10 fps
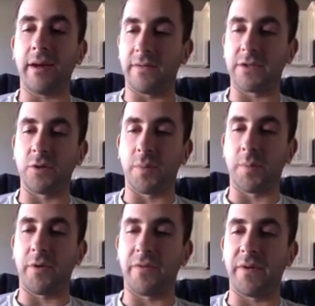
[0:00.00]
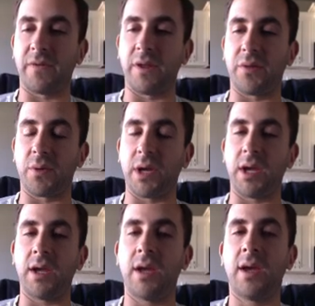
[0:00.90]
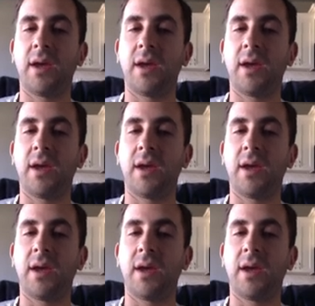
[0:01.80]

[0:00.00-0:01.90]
of Super Bowl 53